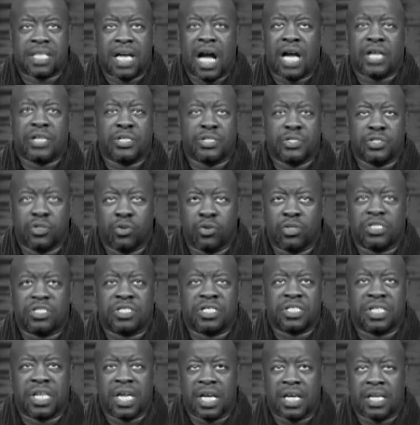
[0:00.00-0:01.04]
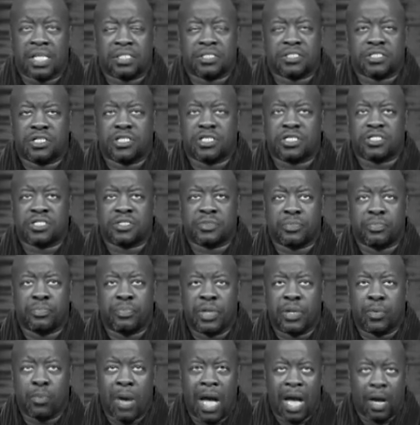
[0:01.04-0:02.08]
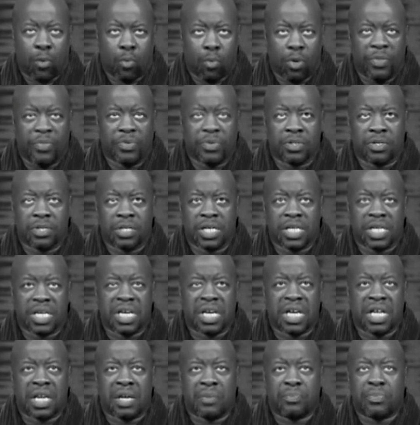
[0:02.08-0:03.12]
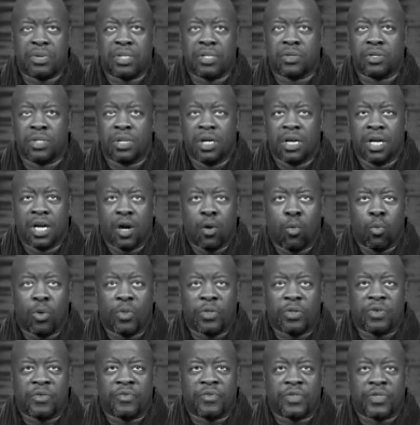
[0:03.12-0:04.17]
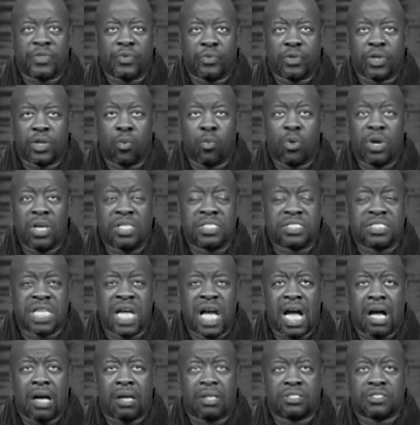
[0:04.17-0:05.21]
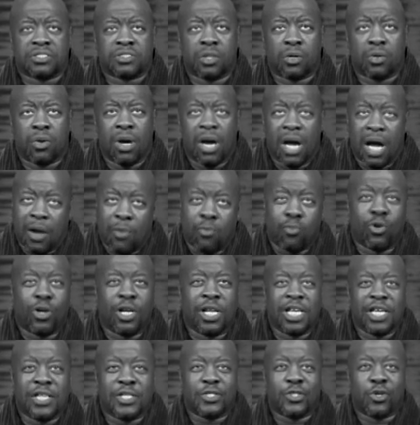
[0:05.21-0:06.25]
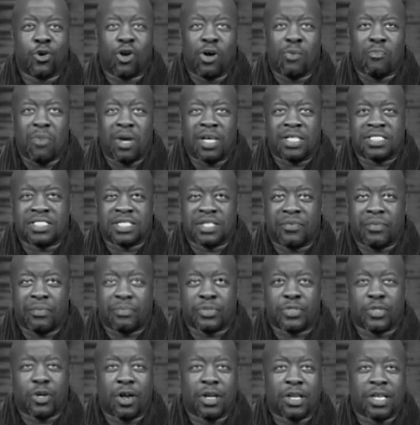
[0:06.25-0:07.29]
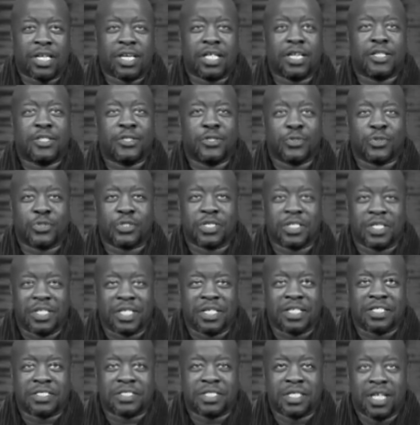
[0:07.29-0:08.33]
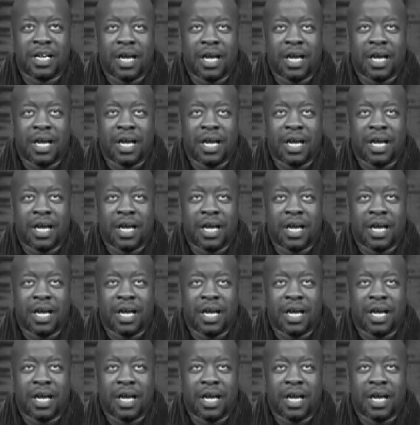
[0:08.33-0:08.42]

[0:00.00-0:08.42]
How you doing today? It's good to be back with you again. I've been with you for three weeks now, and so really enjoying myself. I'm starting to get used to this.